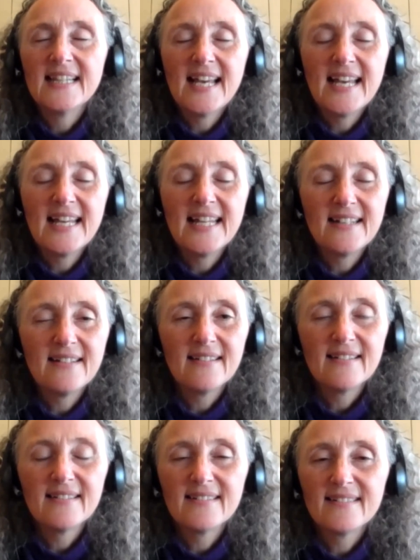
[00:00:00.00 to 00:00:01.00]

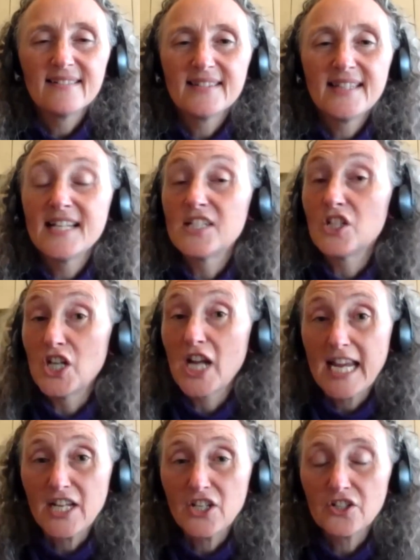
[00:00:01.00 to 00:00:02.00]
then there's a
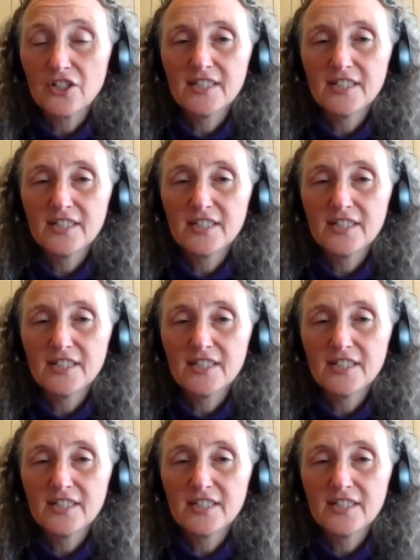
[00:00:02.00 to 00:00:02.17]
change.